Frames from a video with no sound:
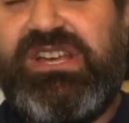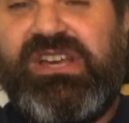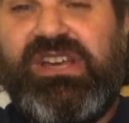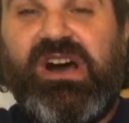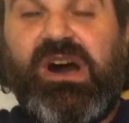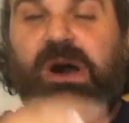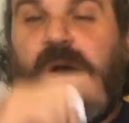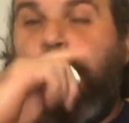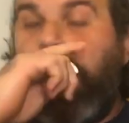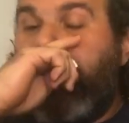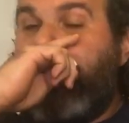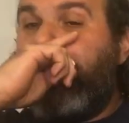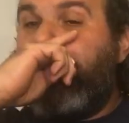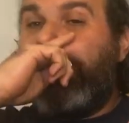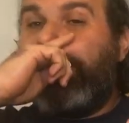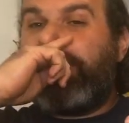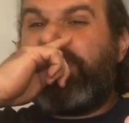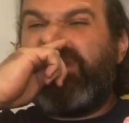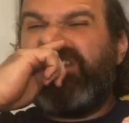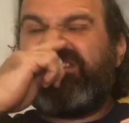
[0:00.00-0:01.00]

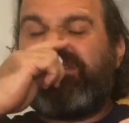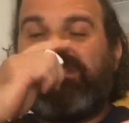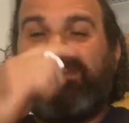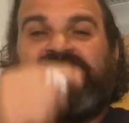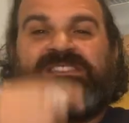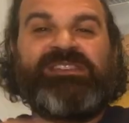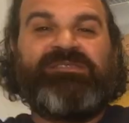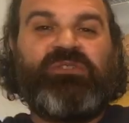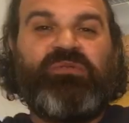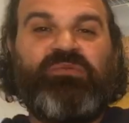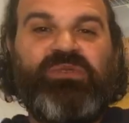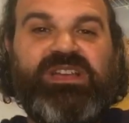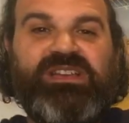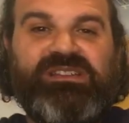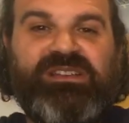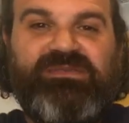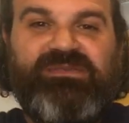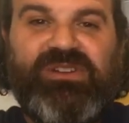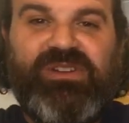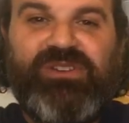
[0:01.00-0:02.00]
um, because of Thanksgiving week,
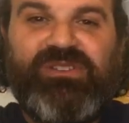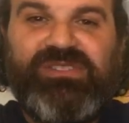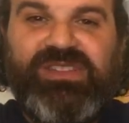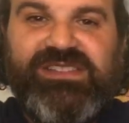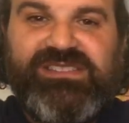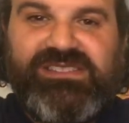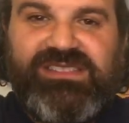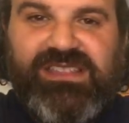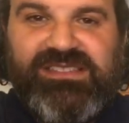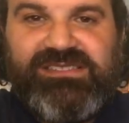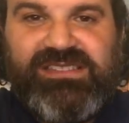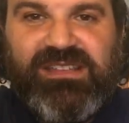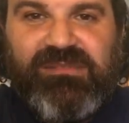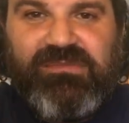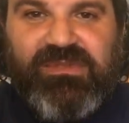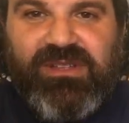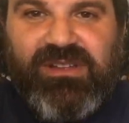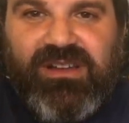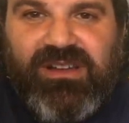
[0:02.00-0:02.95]
and I figured let's let's take a.